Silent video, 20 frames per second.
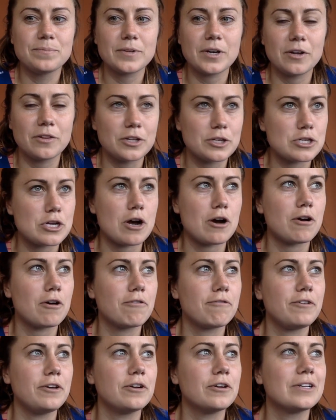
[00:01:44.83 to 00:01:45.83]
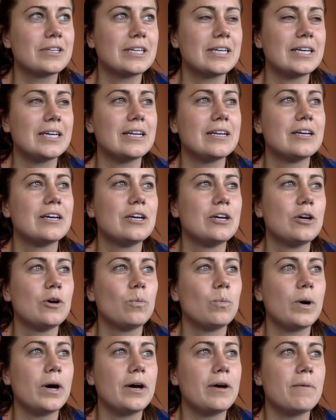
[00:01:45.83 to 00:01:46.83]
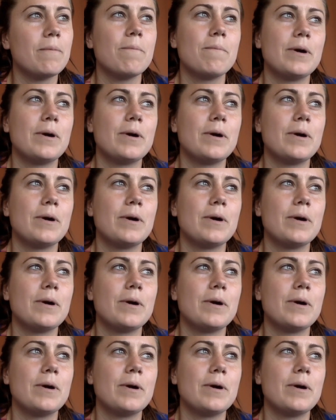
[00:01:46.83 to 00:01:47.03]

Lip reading: on the soccer field and what